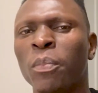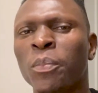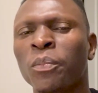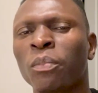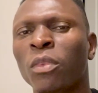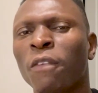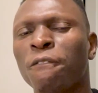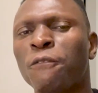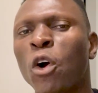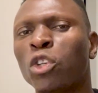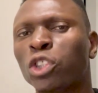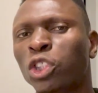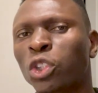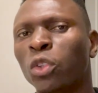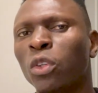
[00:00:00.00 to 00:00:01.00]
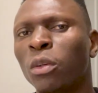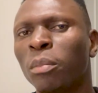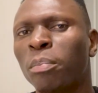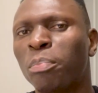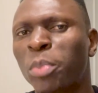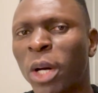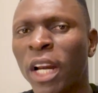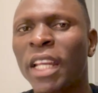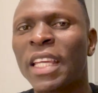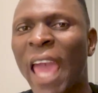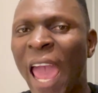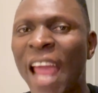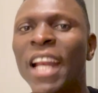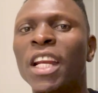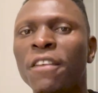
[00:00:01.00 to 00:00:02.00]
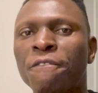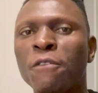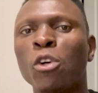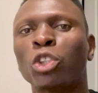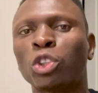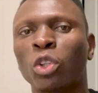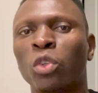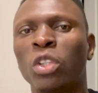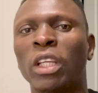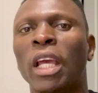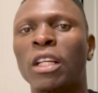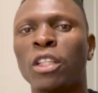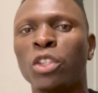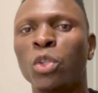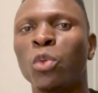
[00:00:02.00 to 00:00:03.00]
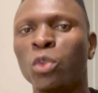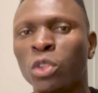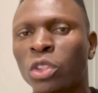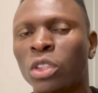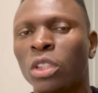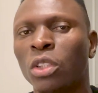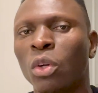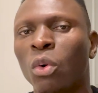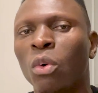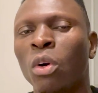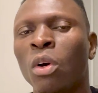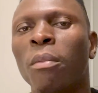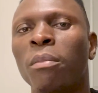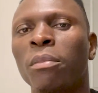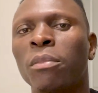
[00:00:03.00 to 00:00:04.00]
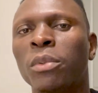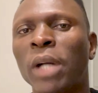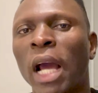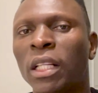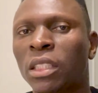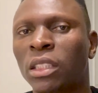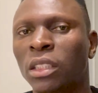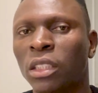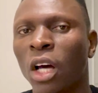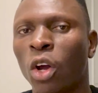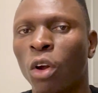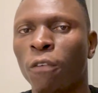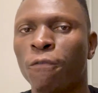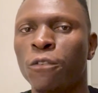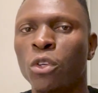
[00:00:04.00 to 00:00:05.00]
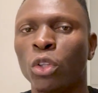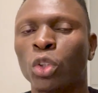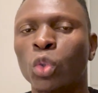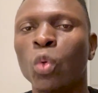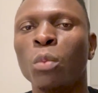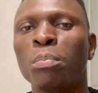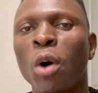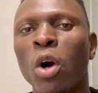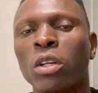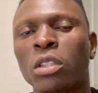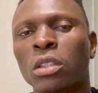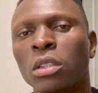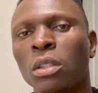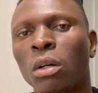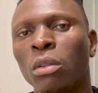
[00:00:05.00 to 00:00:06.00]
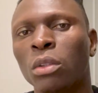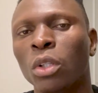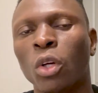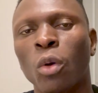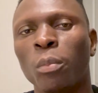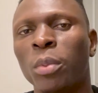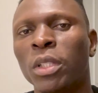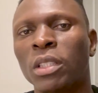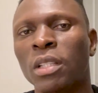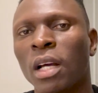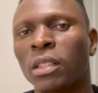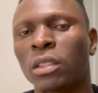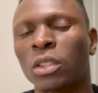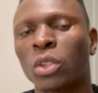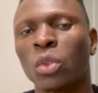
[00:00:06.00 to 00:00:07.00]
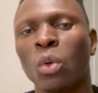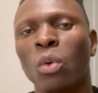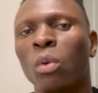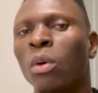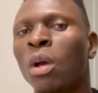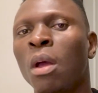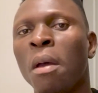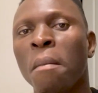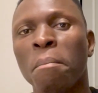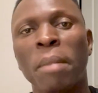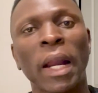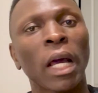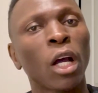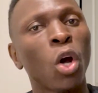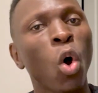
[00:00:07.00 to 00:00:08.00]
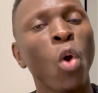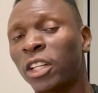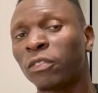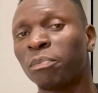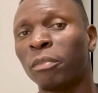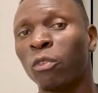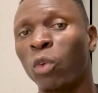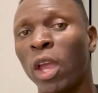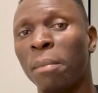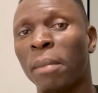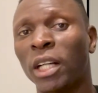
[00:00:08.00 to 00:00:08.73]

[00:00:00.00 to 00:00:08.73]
function, pretty handy function you can use, right out of your toolbox, to complete tasks. So, but Go is way much